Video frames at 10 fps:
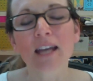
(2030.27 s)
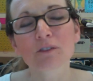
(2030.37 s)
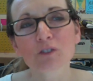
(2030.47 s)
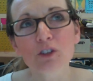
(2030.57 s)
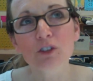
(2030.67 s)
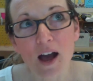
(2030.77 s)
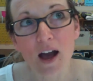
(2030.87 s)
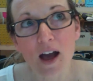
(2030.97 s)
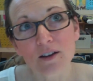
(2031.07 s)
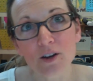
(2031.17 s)
and if you
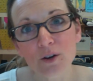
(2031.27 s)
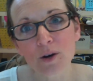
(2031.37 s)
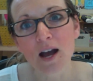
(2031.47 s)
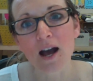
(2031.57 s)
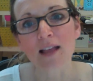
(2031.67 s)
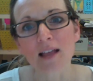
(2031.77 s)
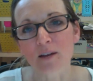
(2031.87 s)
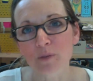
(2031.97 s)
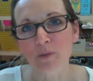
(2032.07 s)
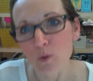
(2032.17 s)
follow a
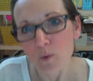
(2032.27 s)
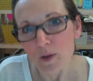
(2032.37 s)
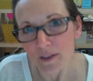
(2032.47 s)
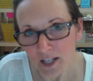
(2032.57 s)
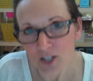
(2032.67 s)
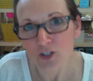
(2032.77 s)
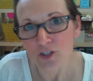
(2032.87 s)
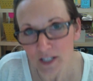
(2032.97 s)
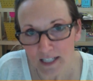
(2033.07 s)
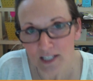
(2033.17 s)
lot of people within
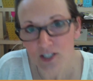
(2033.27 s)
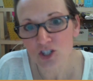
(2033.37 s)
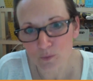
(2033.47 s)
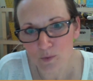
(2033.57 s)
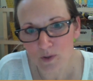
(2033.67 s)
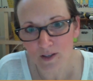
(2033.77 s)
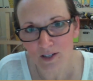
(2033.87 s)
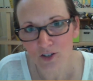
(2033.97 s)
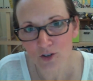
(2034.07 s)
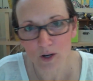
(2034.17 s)
your niche and
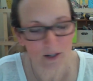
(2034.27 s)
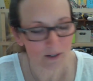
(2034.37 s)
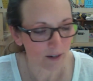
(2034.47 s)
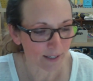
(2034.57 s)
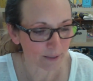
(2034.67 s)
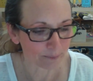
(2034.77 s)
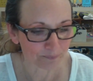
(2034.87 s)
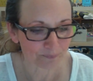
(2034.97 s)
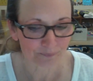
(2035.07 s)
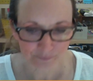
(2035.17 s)
within your
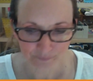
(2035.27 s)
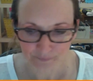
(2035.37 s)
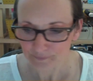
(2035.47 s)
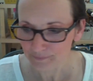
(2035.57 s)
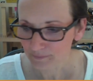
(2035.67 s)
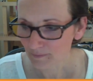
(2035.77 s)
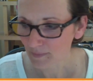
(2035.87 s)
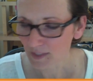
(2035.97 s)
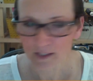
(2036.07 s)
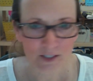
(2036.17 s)
um,
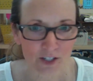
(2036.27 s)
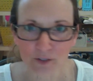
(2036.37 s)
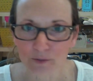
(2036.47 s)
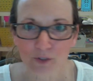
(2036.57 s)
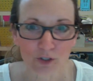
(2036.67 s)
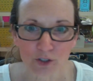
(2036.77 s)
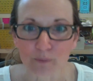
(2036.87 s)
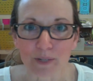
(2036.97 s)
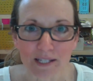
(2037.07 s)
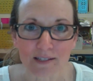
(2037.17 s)
you know your,
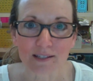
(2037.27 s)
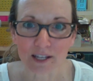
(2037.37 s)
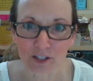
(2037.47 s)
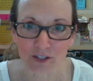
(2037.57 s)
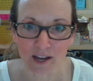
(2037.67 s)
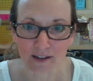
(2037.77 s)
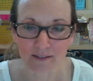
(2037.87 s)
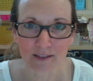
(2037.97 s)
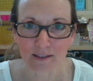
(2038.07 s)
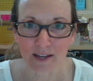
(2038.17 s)
your business that,
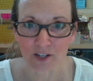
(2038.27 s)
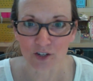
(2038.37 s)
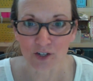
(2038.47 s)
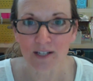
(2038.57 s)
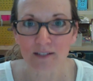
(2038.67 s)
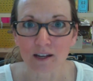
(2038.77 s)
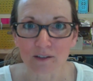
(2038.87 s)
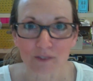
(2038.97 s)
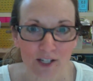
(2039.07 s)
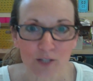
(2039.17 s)
that that that you're in a
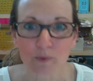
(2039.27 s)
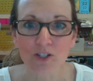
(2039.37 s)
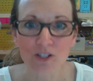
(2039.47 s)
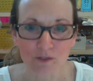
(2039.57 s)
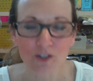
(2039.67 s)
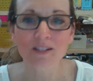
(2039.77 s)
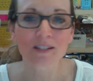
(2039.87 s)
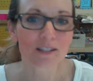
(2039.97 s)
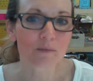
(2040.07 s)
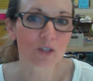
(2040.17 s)
lot of experts and stuff you're going
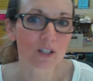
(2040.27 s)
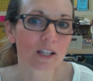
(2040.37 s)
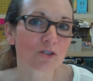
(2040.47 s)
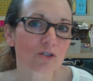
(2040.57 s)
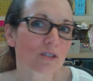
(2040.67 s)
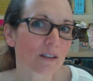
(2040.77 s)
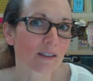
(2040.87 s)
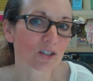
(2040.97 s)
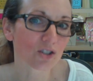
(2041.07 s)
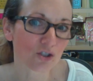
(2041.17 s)
to see some really
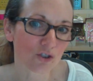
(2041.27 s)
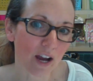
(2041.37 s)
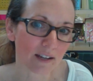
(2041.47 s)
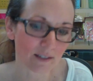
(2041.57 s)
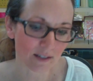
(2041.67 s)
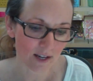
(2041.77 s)
interesting things trend